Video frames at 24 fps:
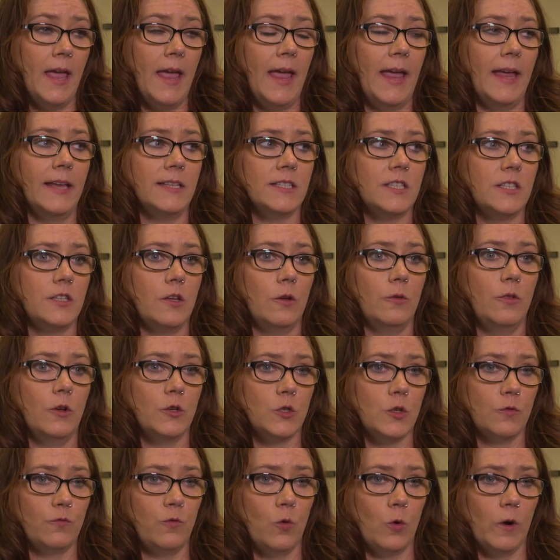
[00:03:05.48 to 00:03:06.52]
And so
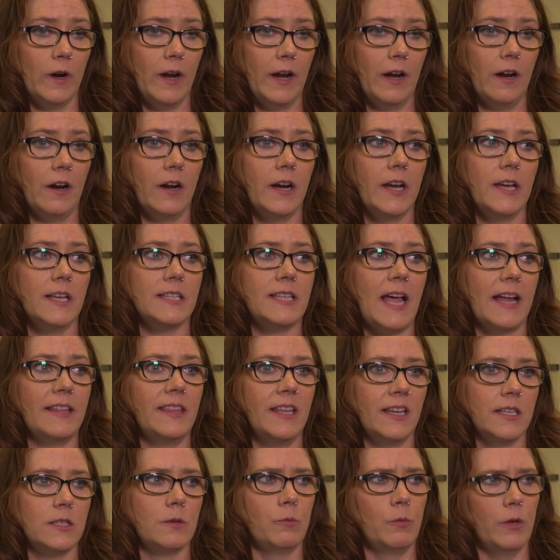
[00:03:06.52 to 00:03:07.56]
those 4 areas, I
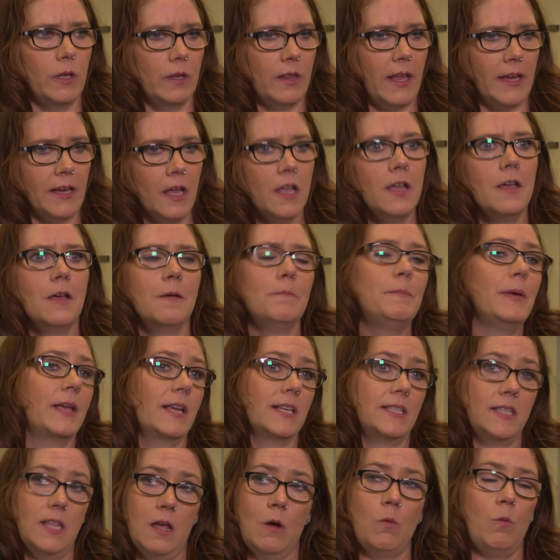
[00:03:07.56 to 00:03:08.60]
think it's really
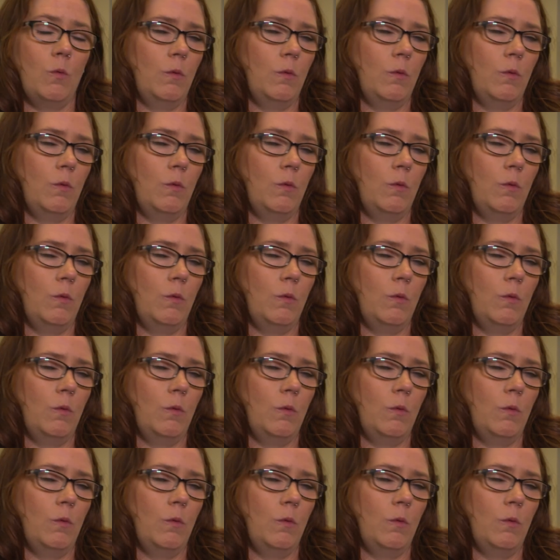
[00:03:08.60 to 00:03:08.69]
because